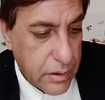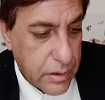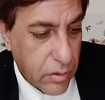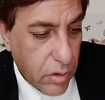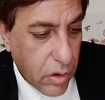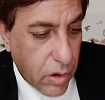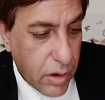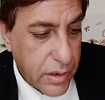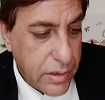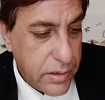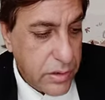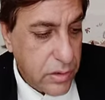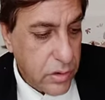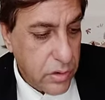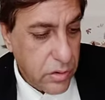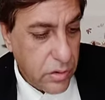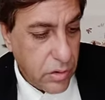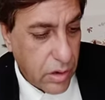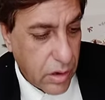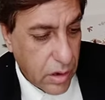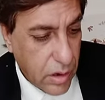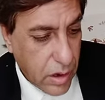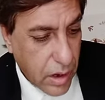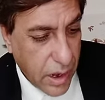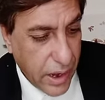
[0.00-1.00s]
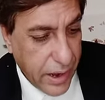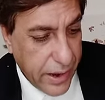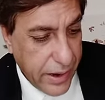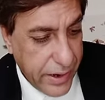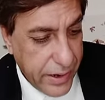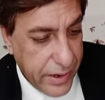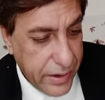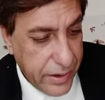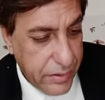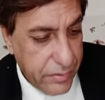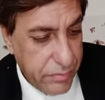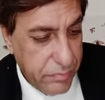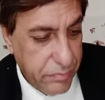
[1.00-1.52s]
although
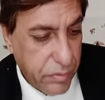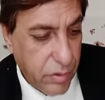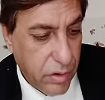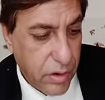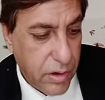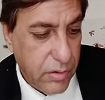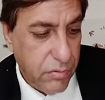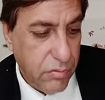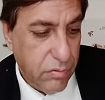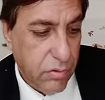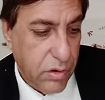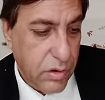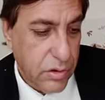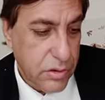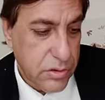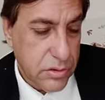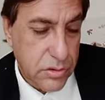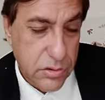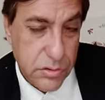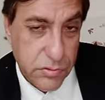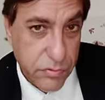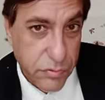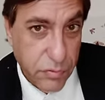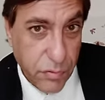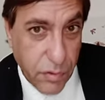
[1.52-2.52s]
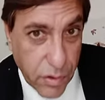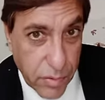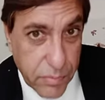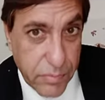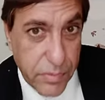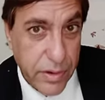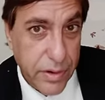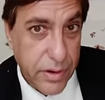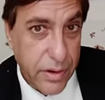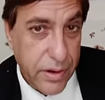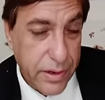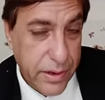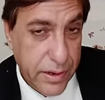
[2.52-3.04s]
I Paul was
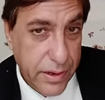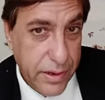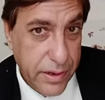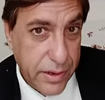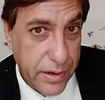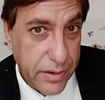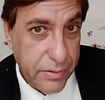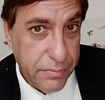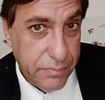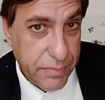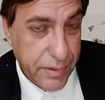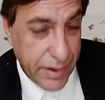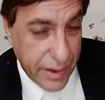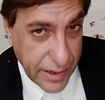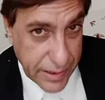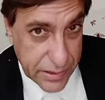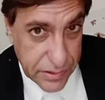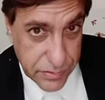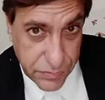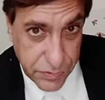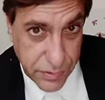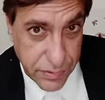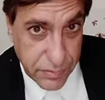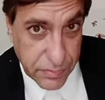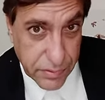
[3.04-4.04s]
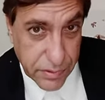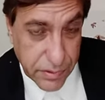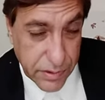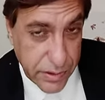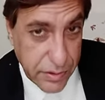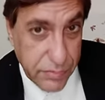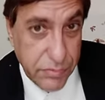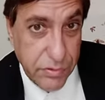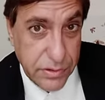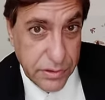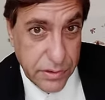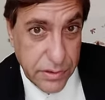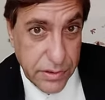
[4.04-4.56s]
formerly a blasphemer, he
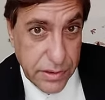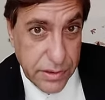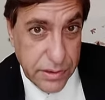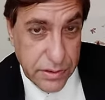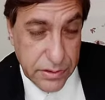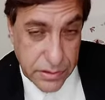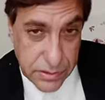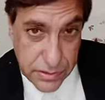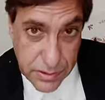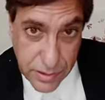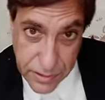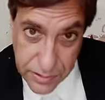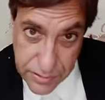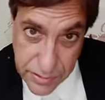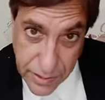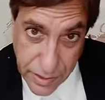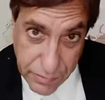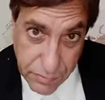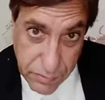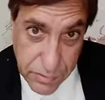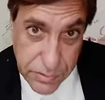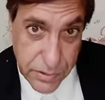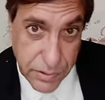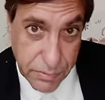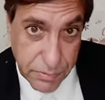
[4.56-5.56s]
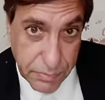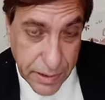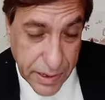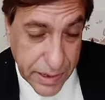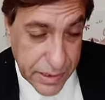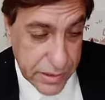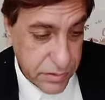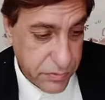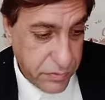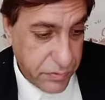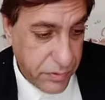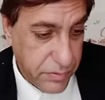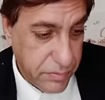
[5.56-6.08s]
was a, it says I was a
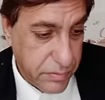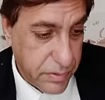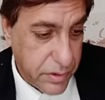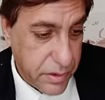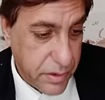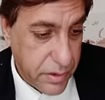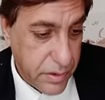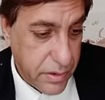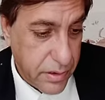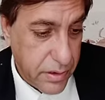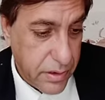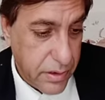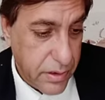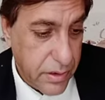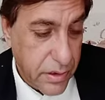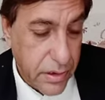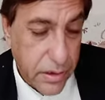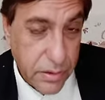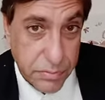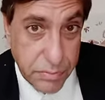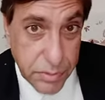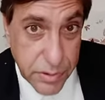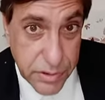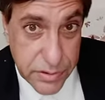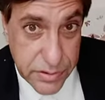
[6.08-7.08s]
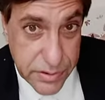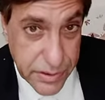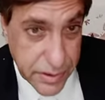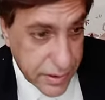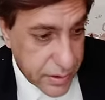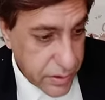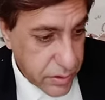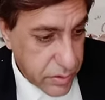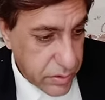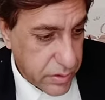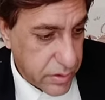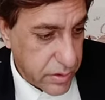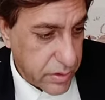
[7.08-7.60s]
blasphemer, a
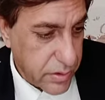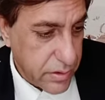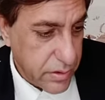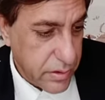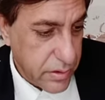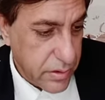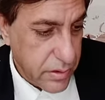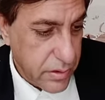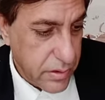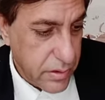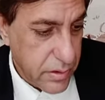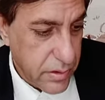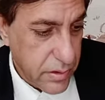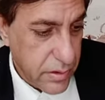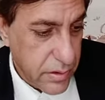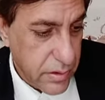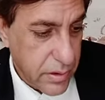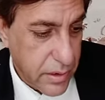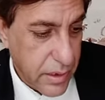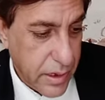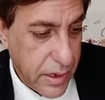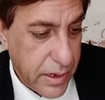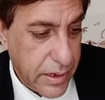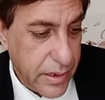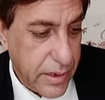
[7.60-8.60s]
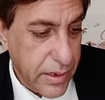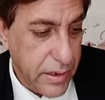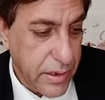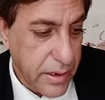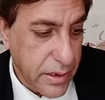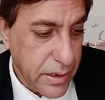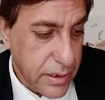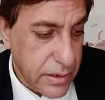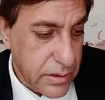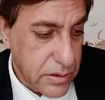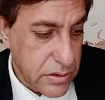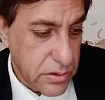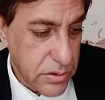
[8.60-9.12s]
persecutor, and an
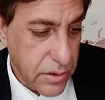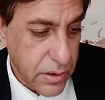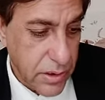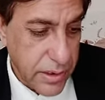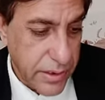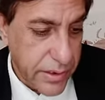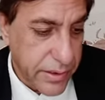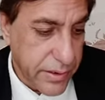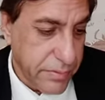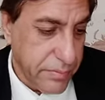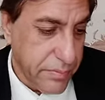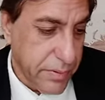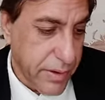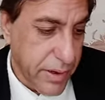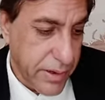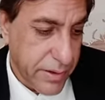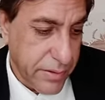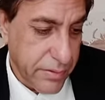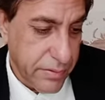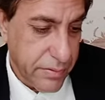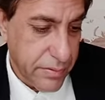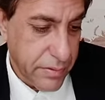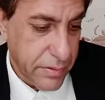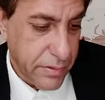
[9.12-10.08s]
insolent man.